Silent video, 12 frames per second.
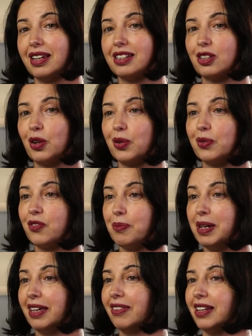So for
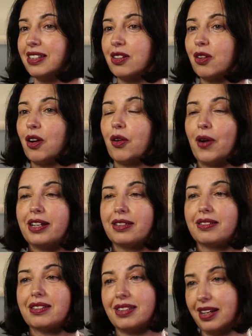me, that's a great
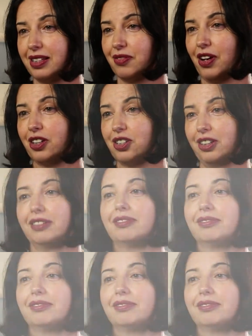satisfaction.